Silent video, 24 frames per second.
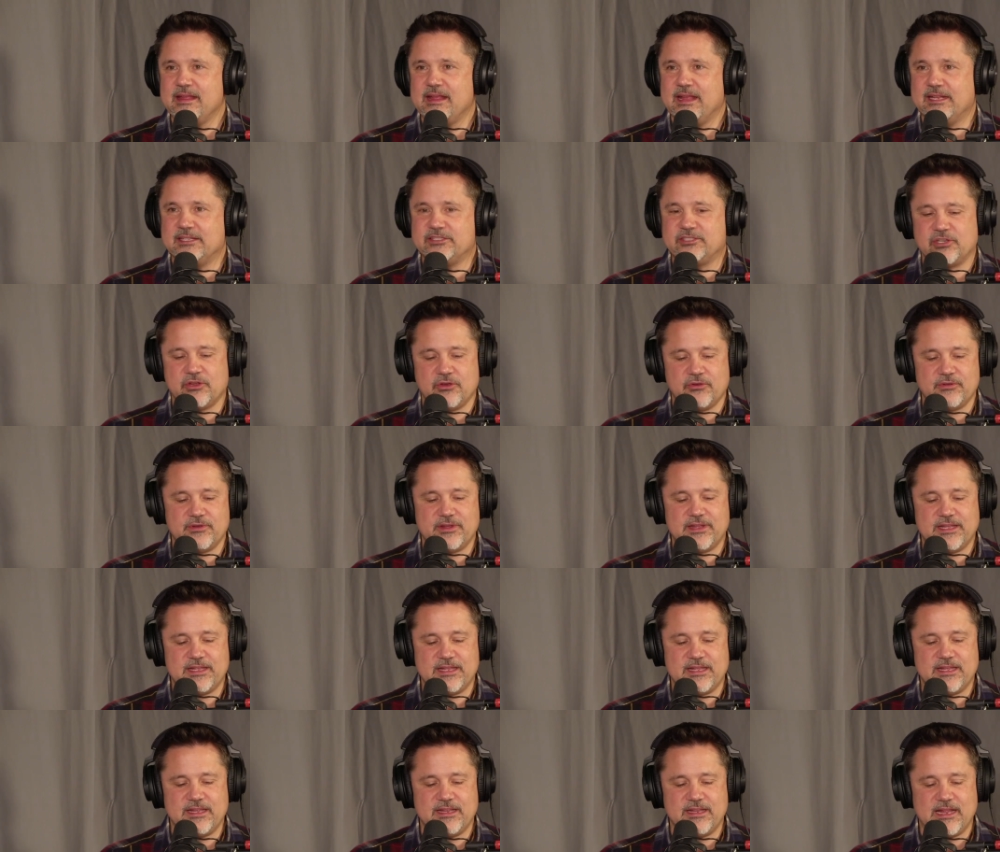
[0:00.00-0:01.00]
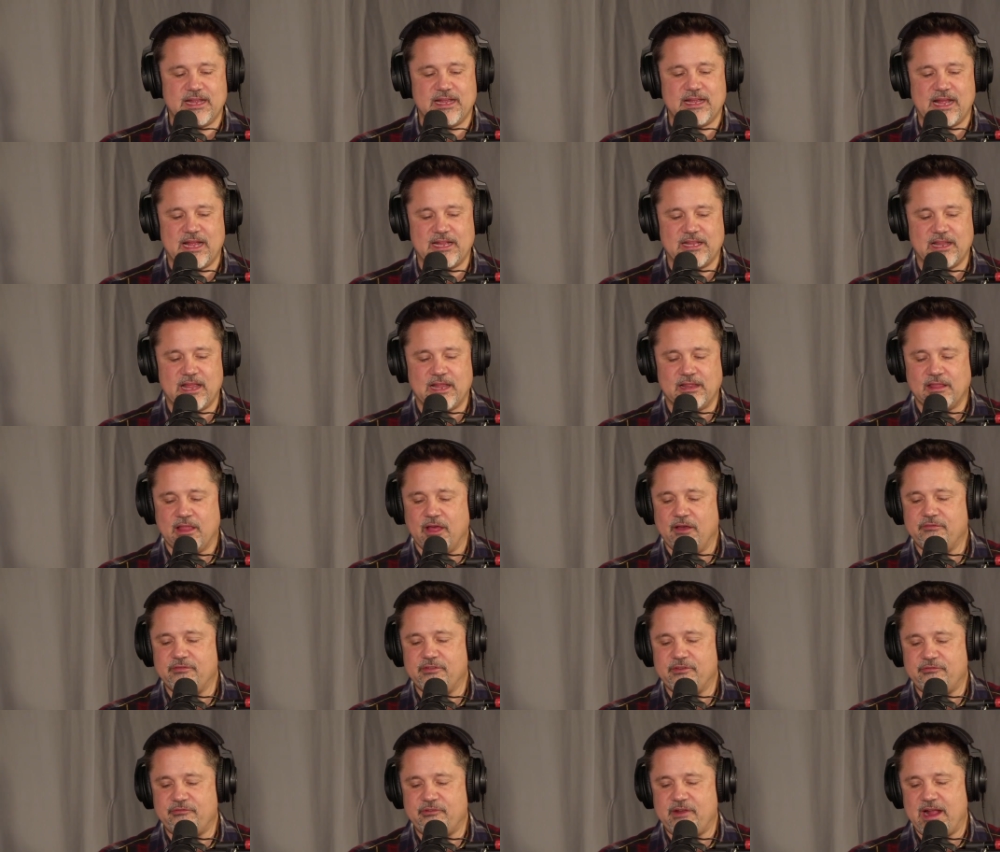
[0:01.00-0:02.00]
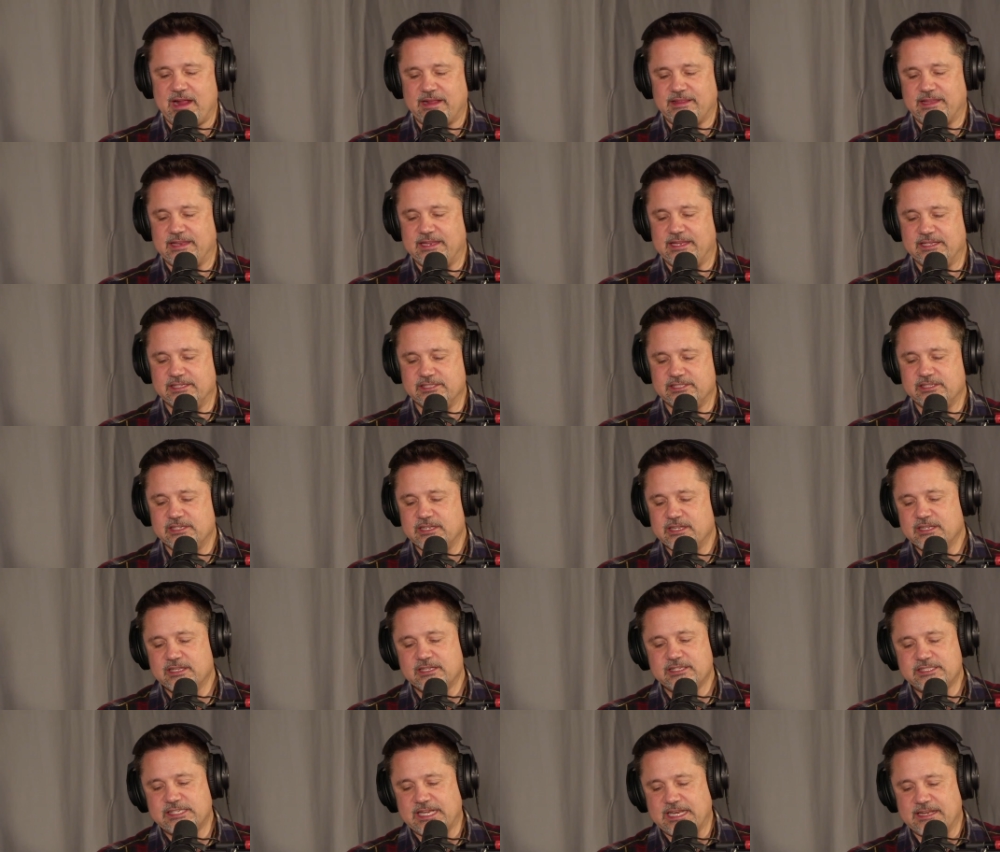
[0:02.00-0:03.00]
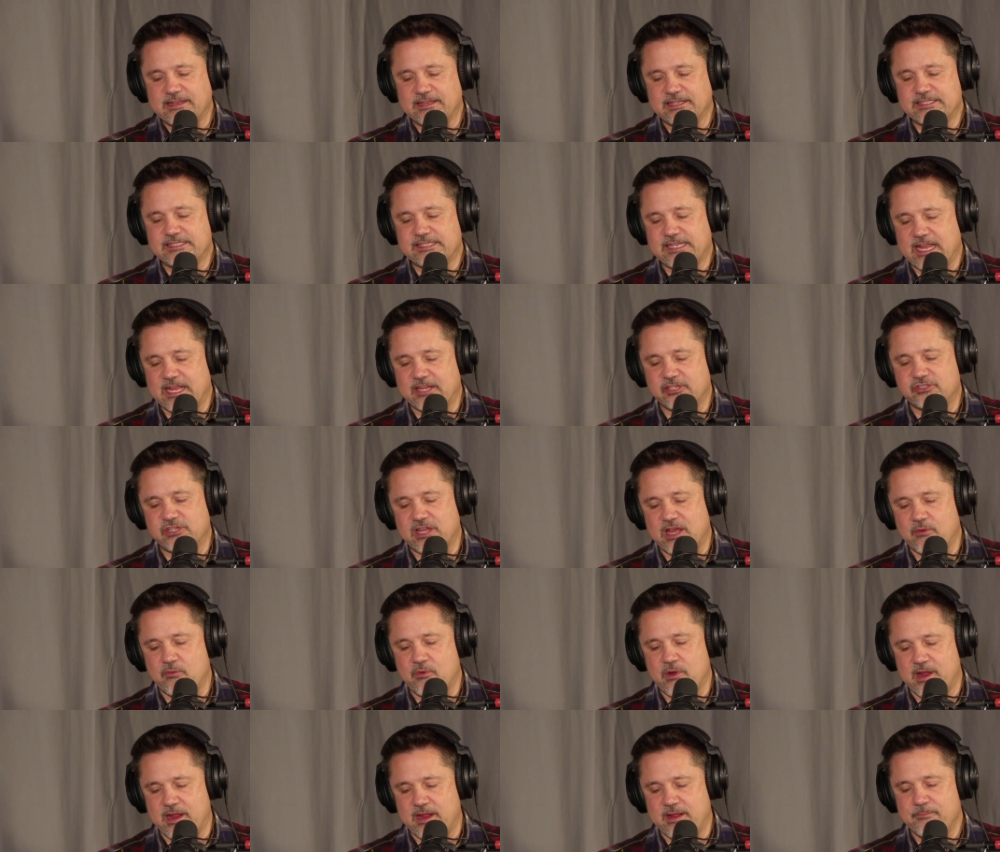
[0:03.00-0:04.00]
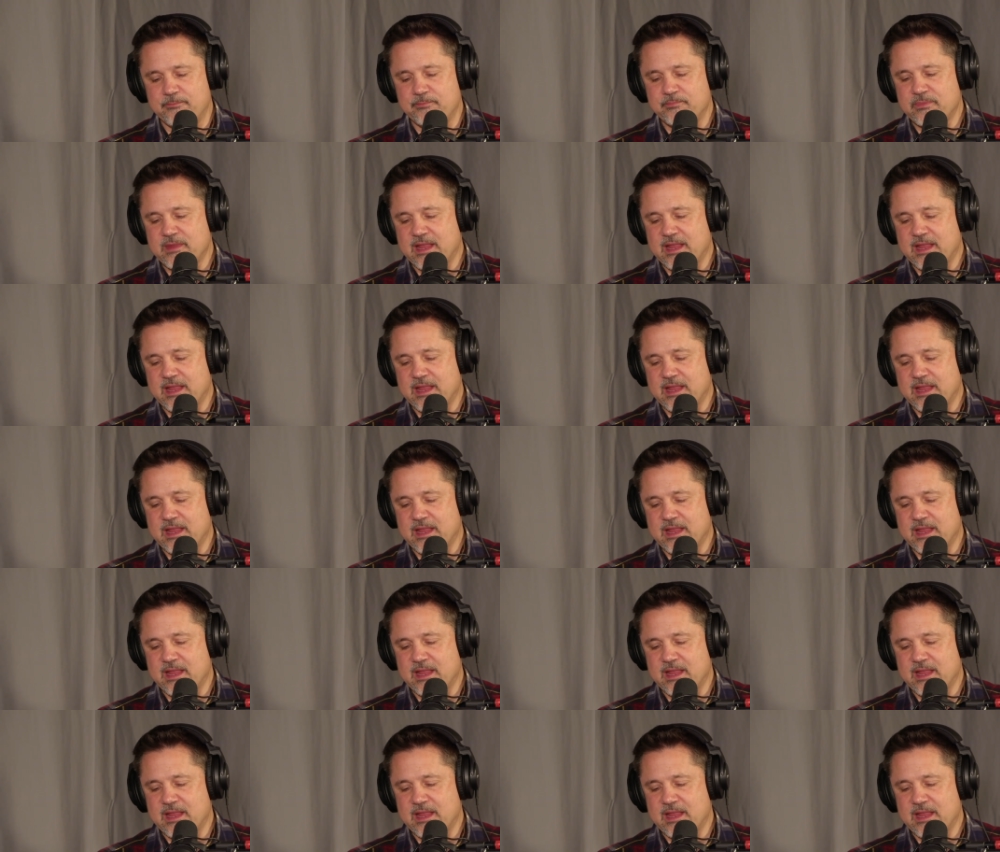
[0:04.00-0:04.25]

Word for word: And so it, it, I, I love the fact that he's setting the stage that way,